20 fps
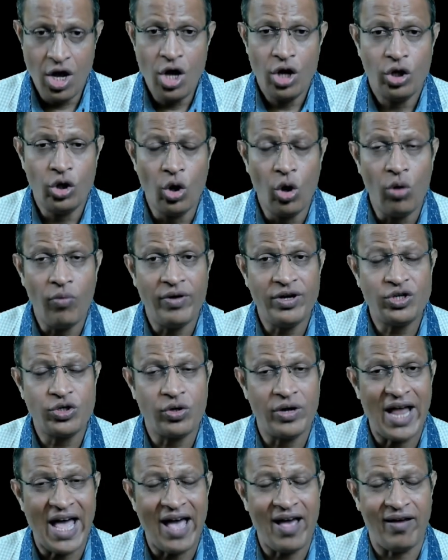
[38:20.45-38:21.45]
No one
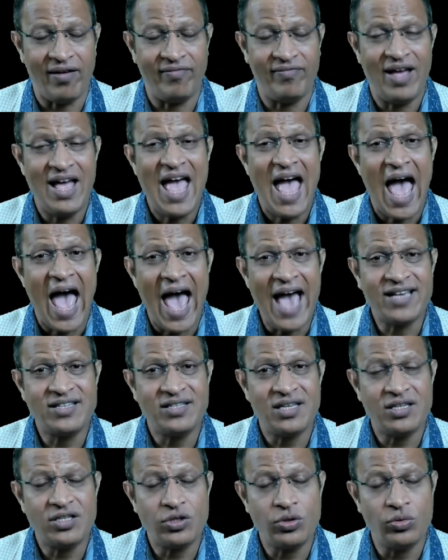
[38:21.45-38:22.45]
should have
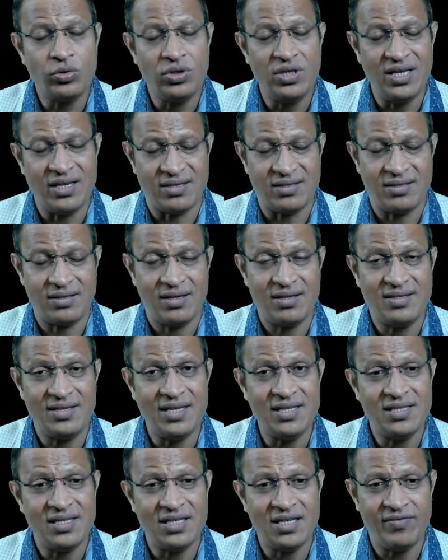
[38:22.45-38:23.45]
access to these
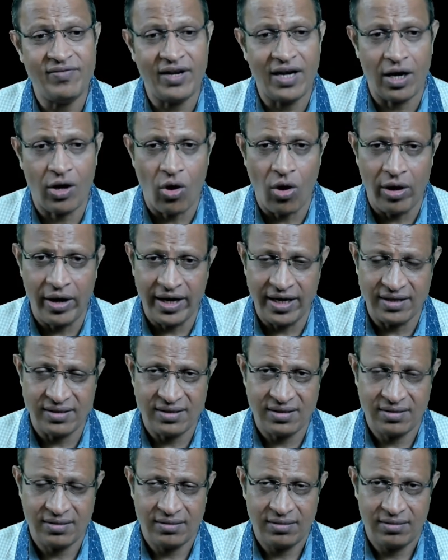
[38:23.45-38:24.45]
CCTV recordings